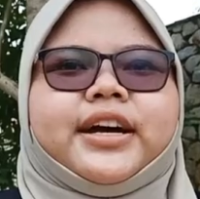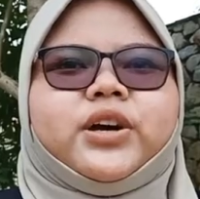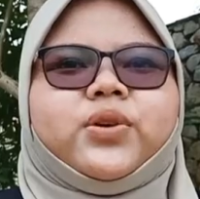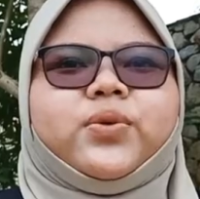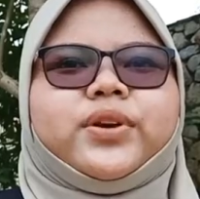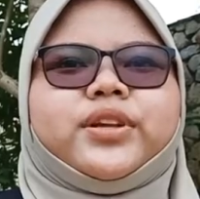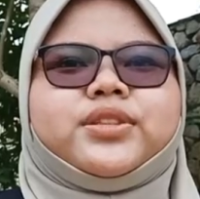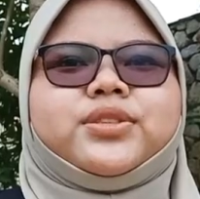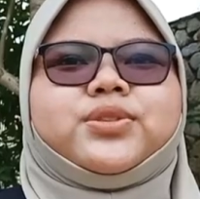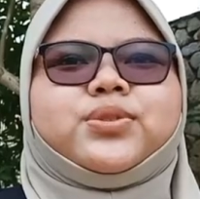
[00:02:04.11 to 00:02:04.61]
I
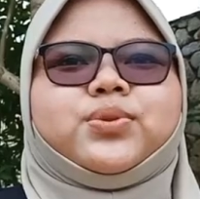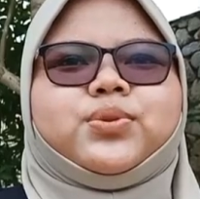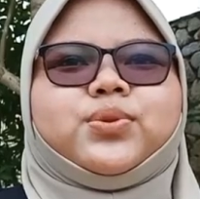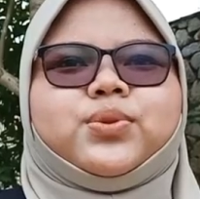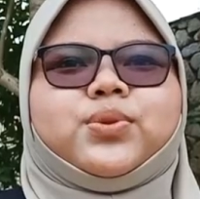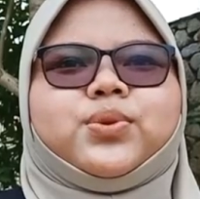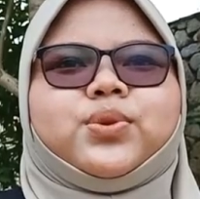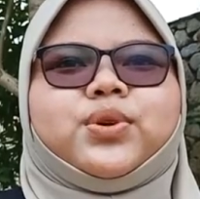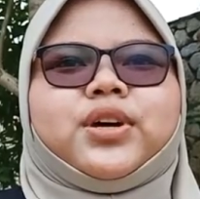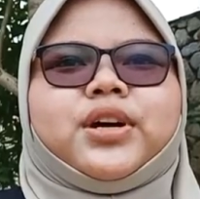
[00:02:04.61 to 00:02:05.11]
want
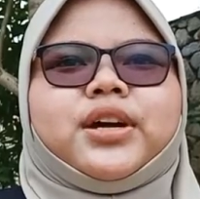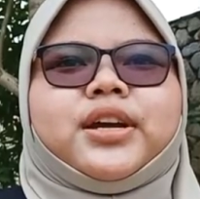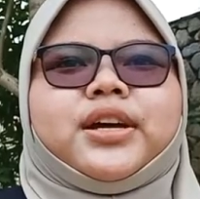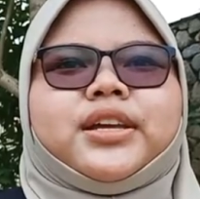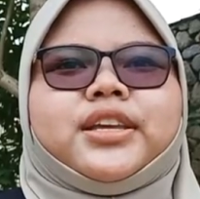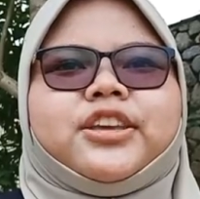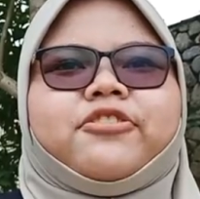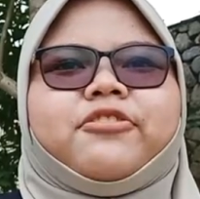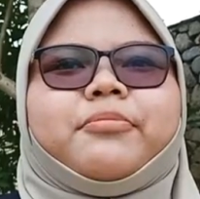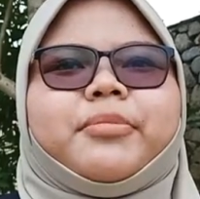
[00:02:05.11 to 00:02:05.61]
to
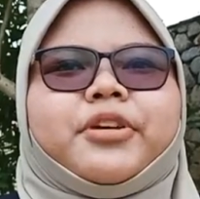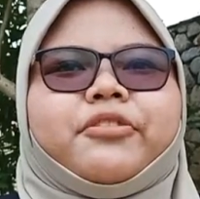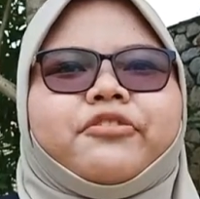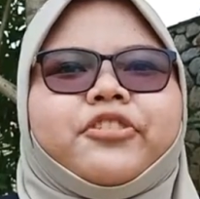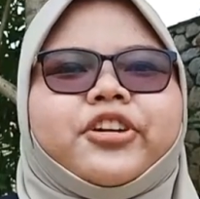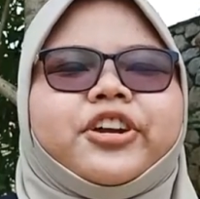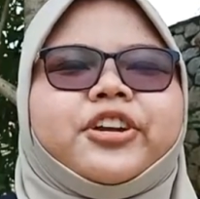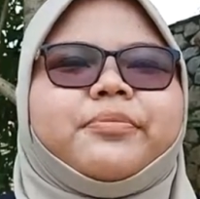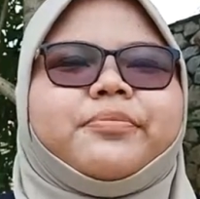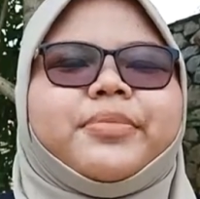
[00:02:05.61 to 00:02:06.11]
give my
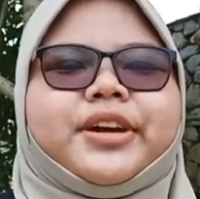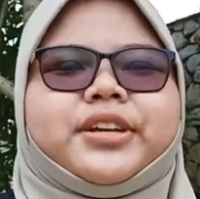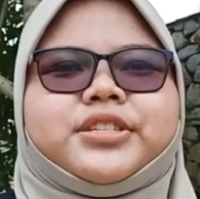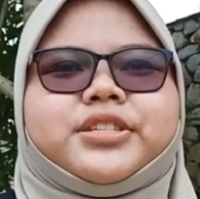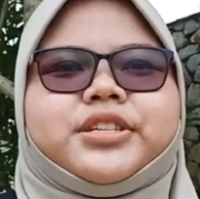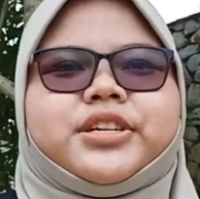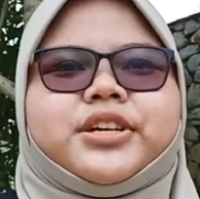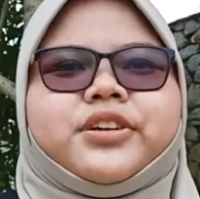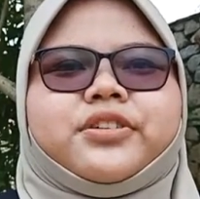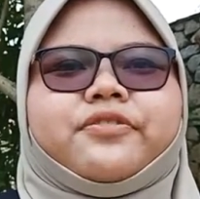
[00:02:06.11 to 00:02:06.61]
very
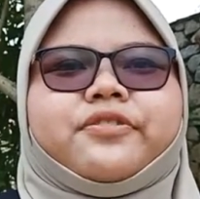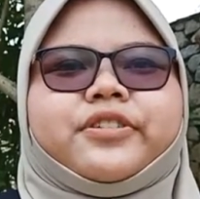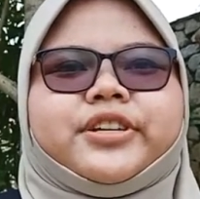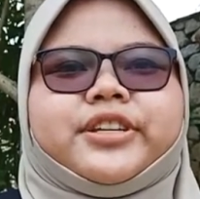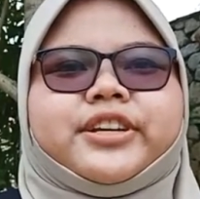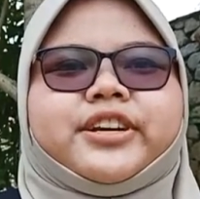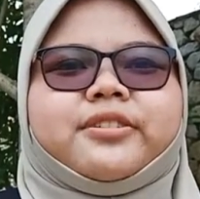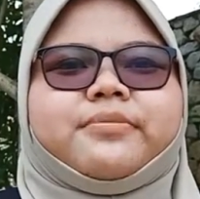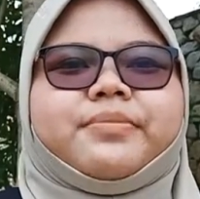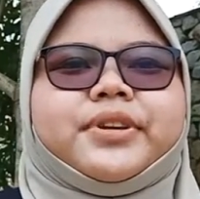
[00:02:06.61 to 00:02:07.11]
best for
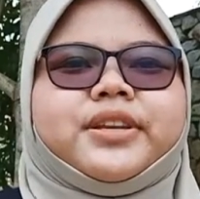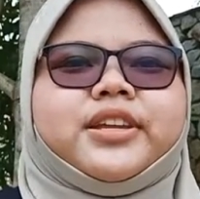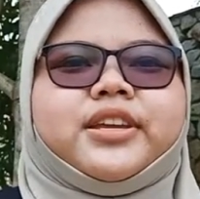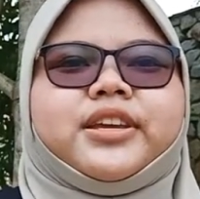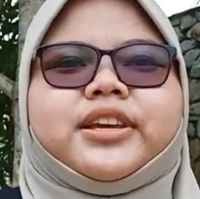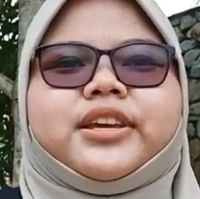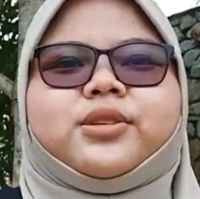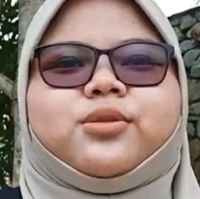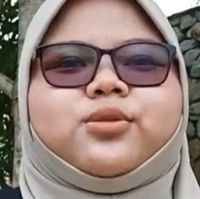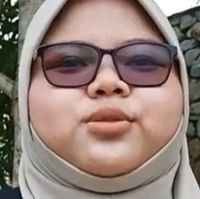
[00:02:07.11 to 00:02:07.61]
the
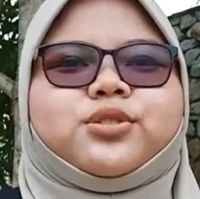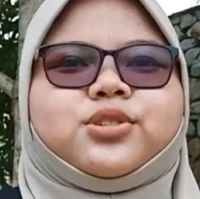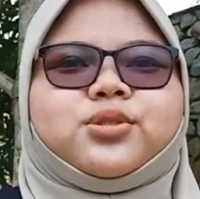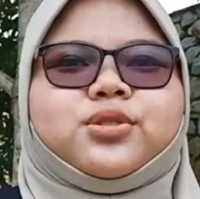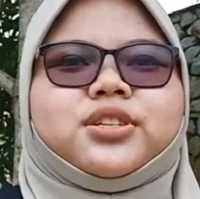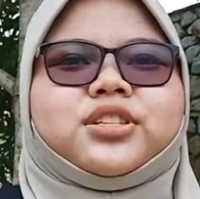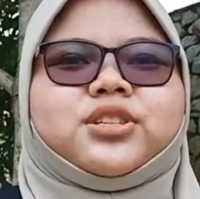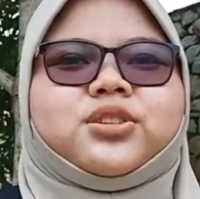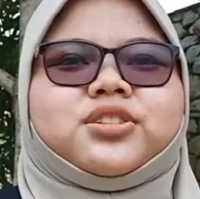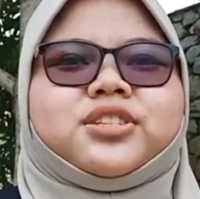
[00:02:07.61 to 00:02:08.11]
company and
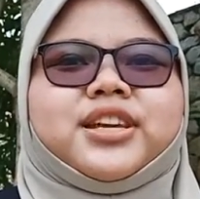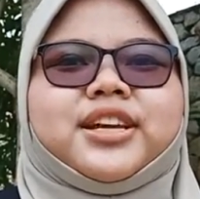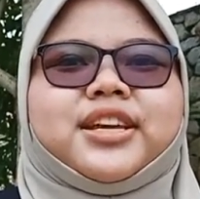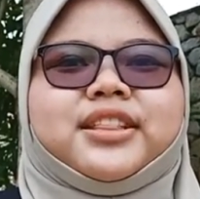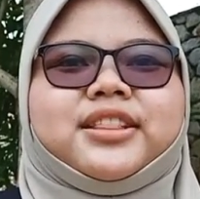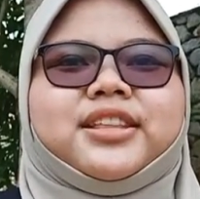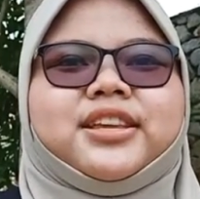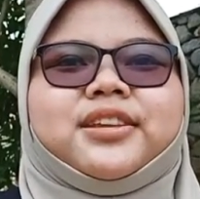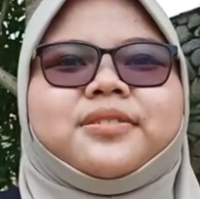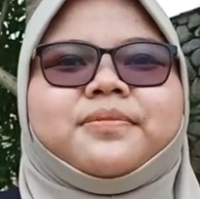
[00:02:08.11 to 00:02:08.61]
also the
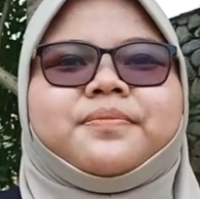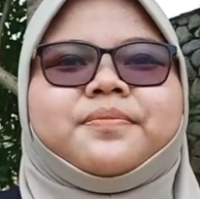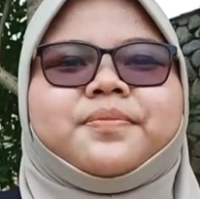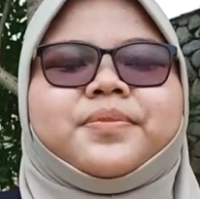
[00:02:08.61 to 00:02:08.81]
society.